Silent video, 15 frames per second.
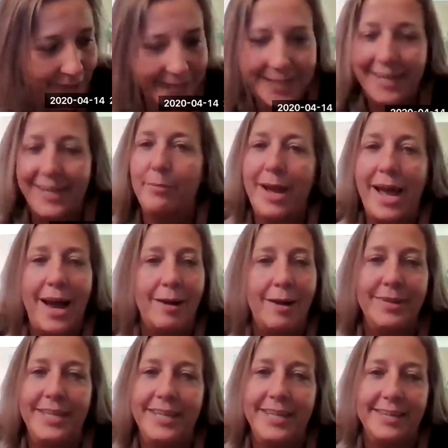what ended up
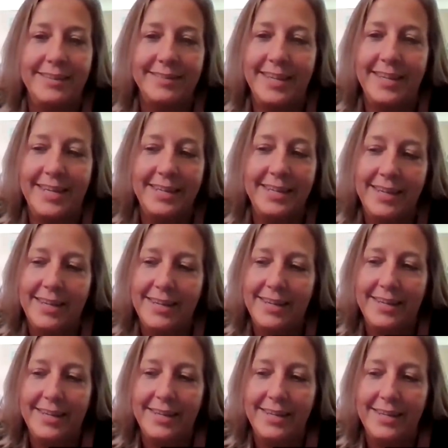happening is they
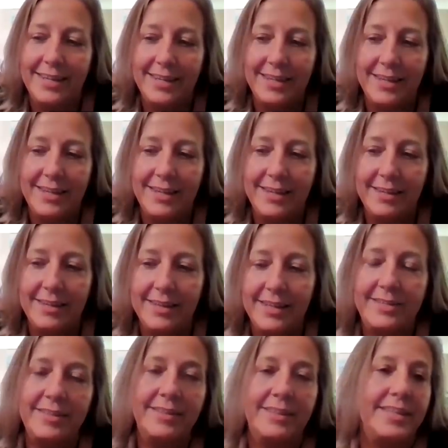they
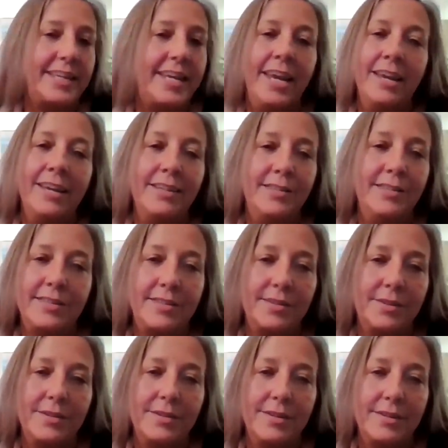said the kids
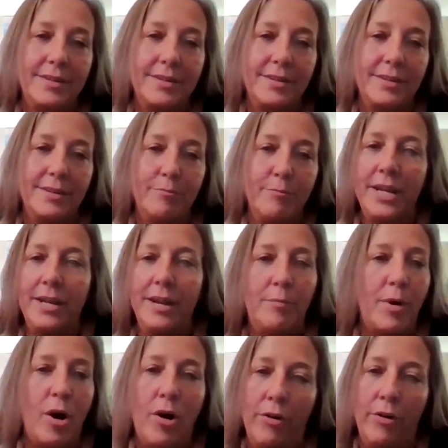made
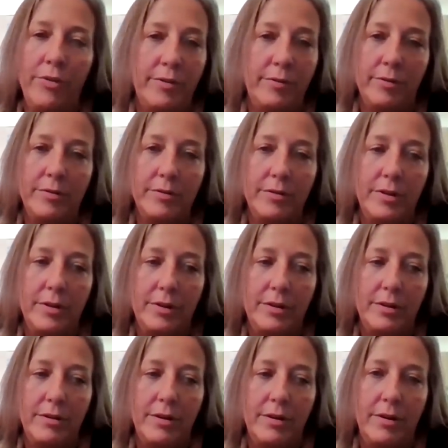up all the
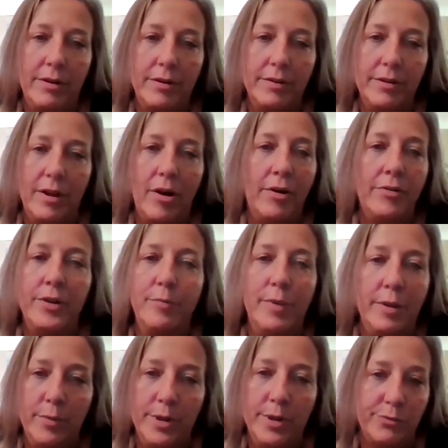all their
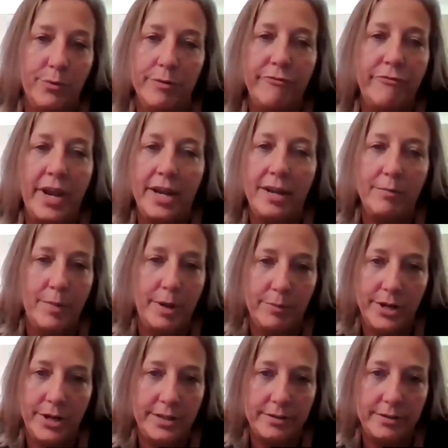memories were fake
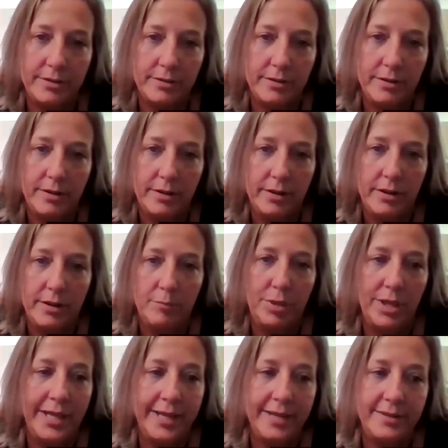memories
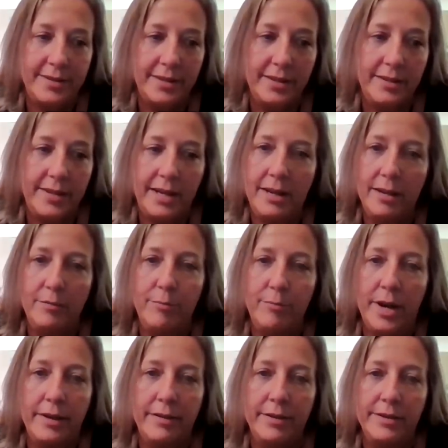planted in
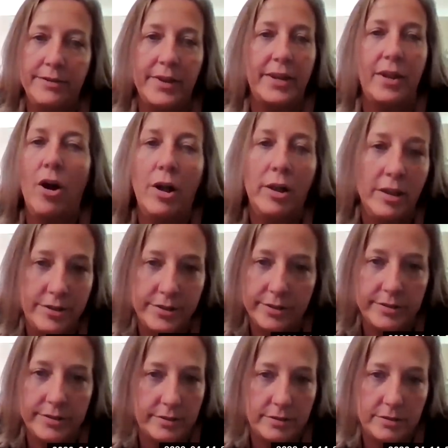by the
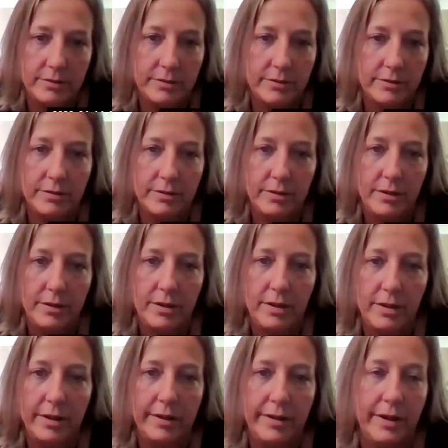psychologist.
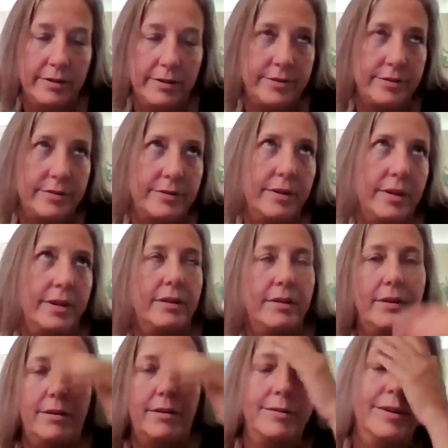And I was just like,
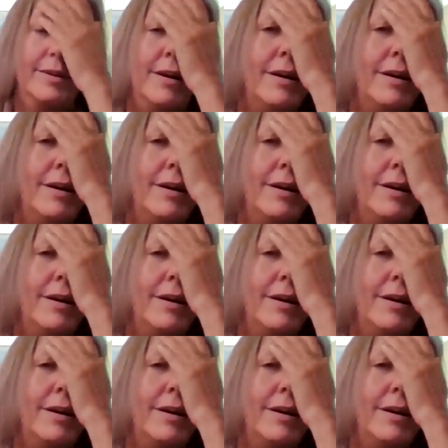oh